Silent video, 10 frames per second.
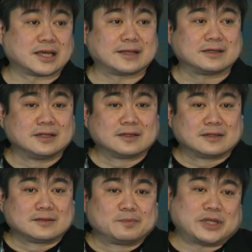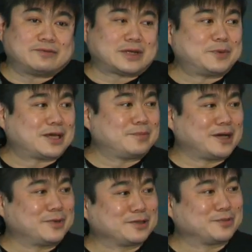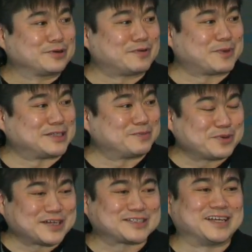And but if, I mean, I'm, I'm on the board of MIT Press.